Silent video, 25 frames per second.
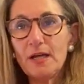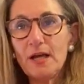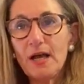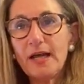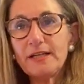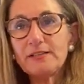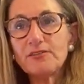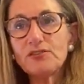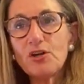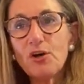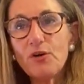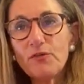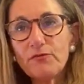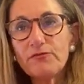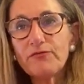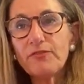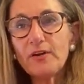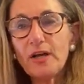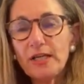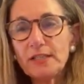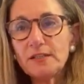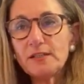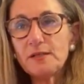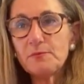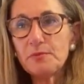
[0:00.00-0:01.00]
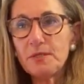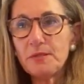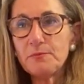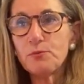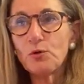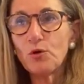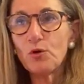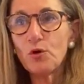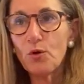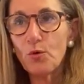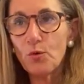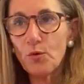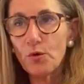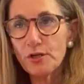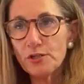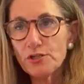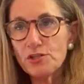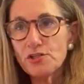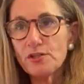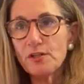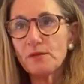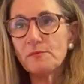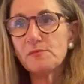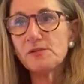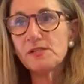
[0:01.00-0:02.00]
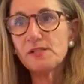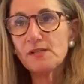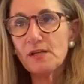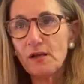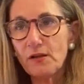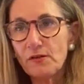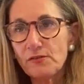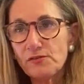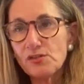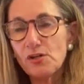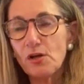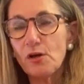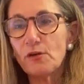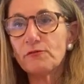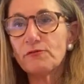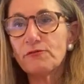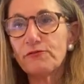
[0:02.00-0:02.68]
I don't find that people gorge themselves on